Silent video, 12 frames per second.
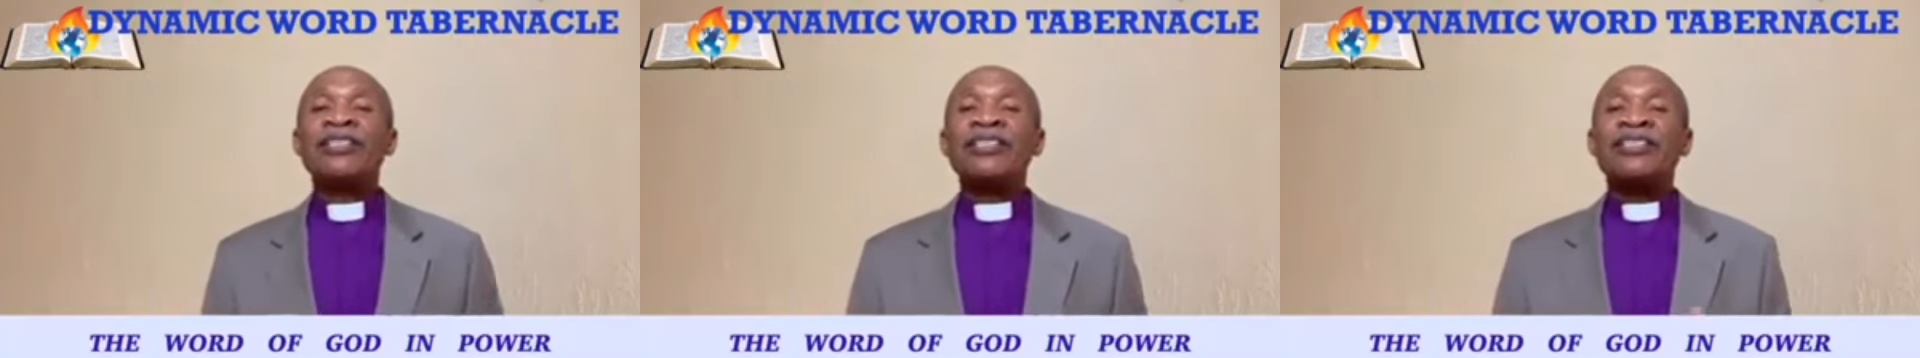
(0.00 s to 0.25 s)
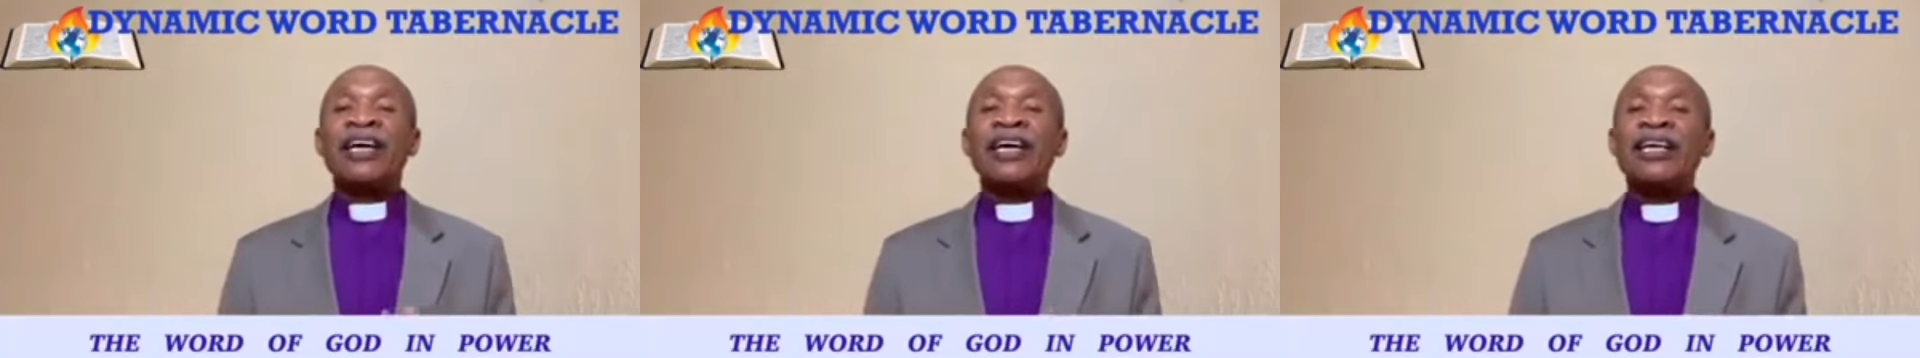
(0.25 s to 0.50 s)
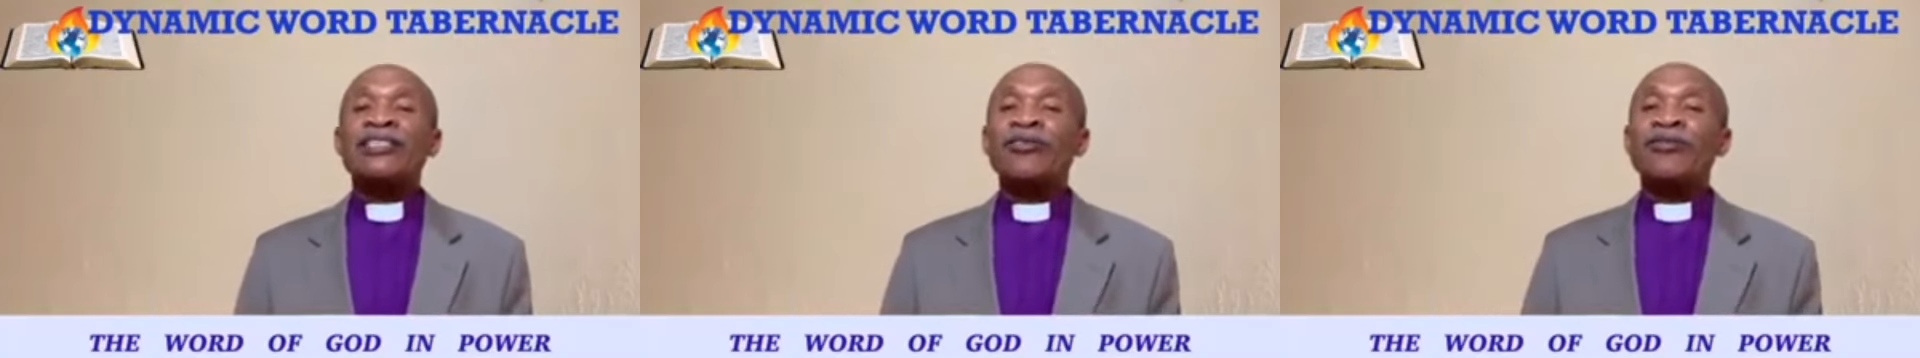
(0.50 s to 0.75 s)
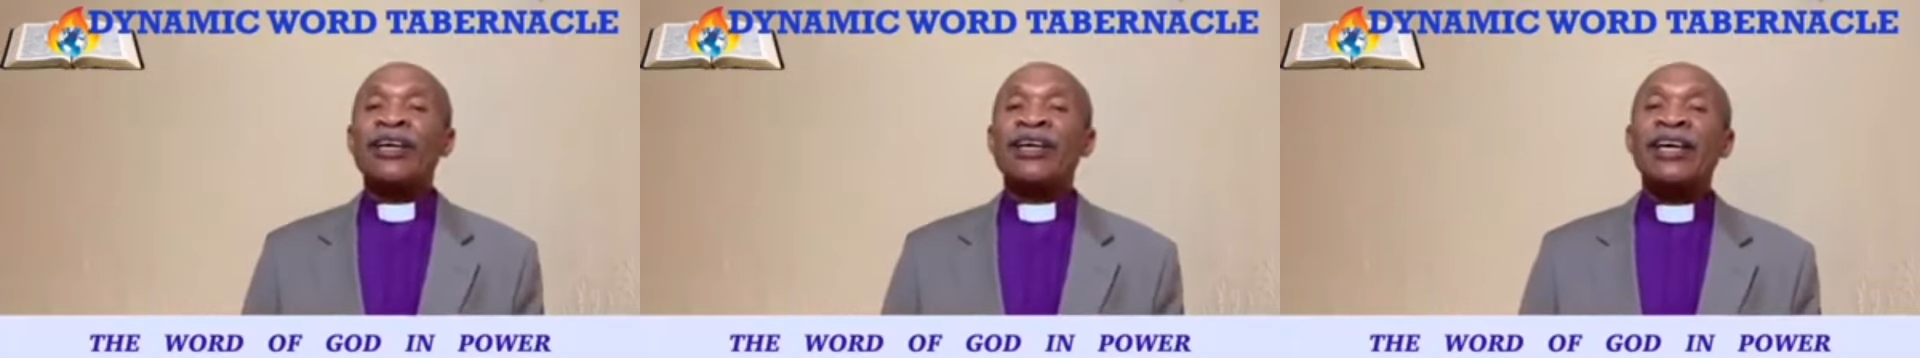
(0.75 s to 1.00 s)
desires
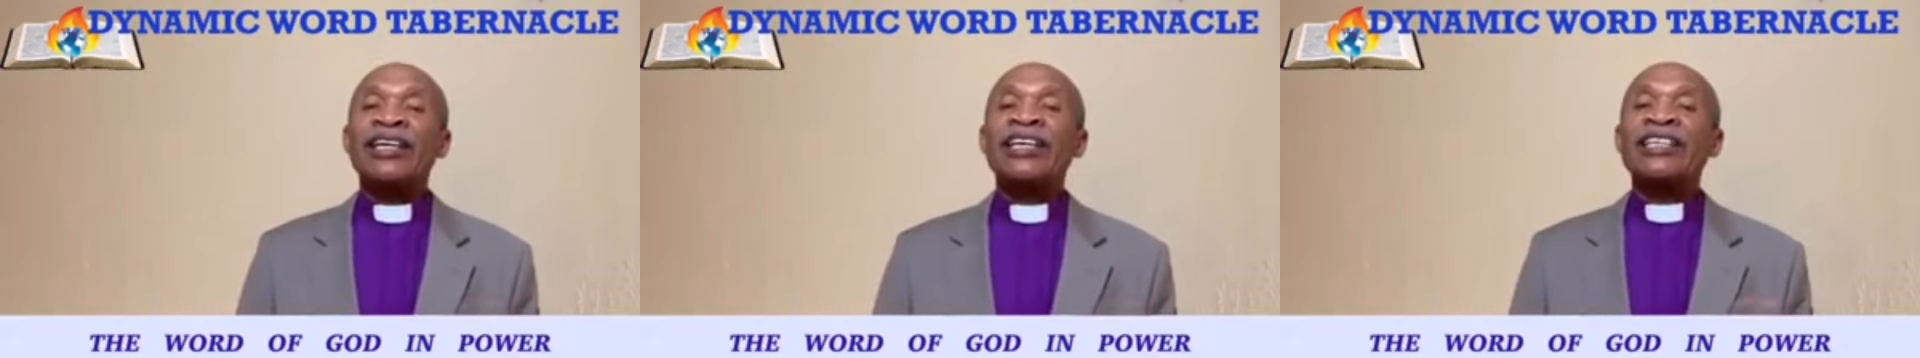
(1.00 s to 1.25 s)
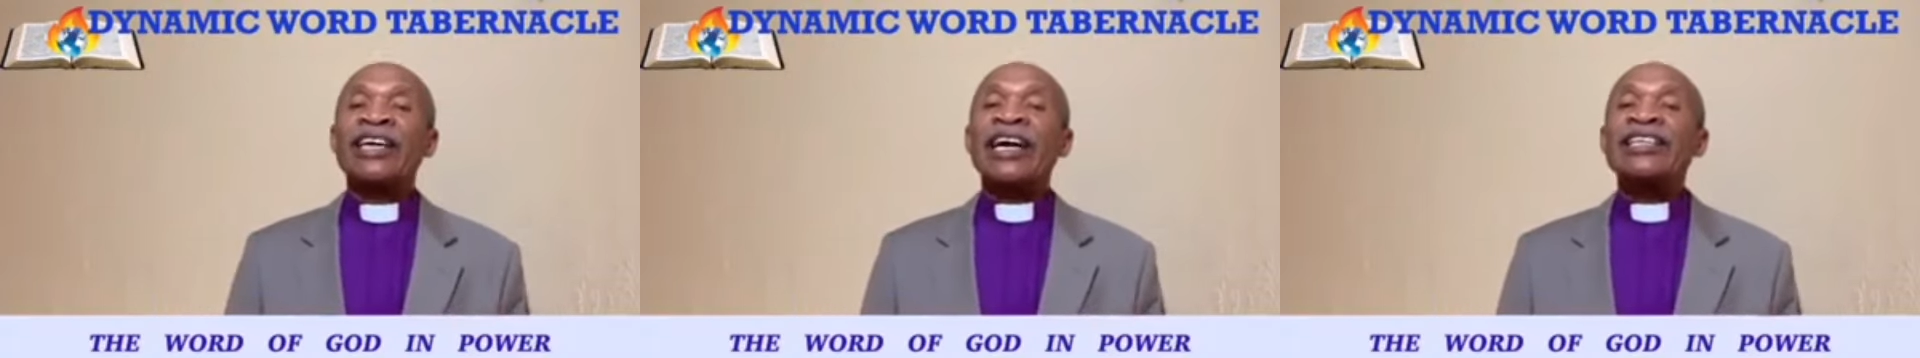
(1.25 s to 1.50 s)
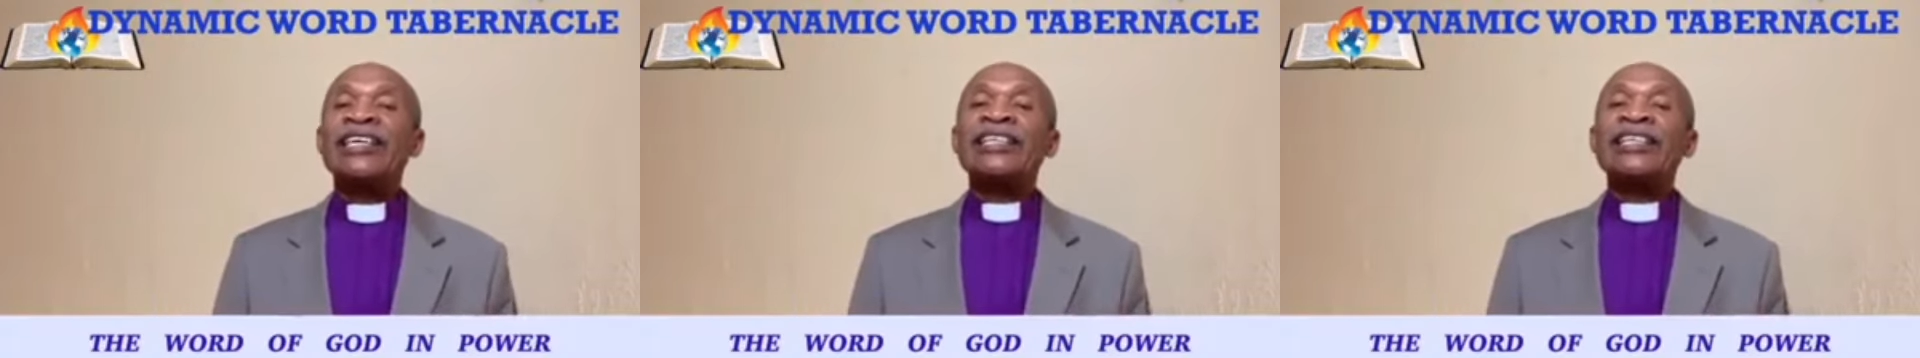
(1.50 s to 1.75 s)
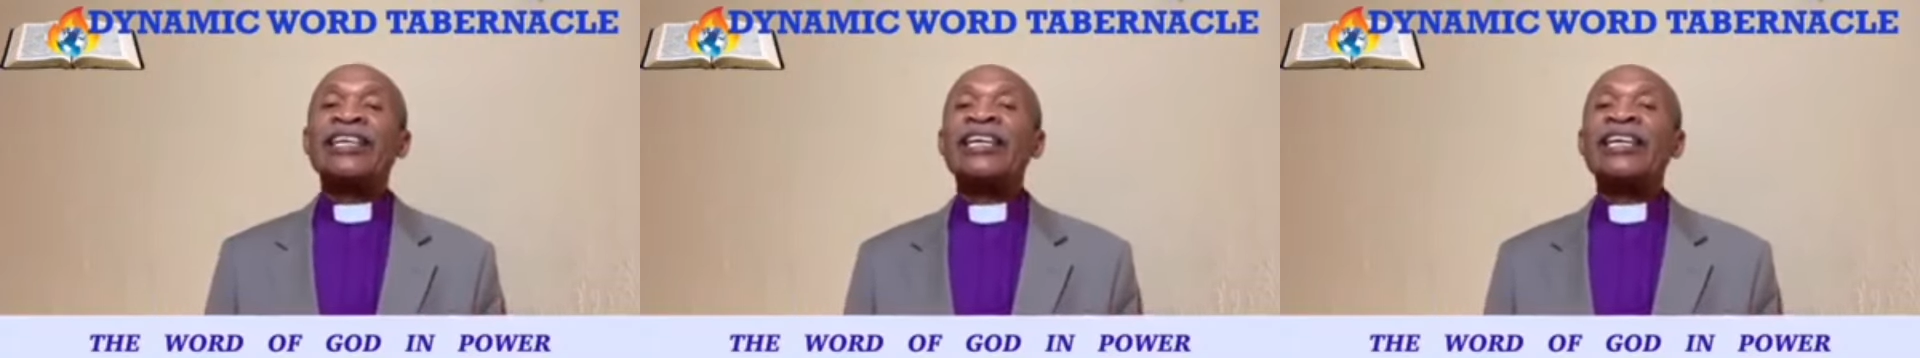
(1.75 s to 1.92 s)
of their heart and added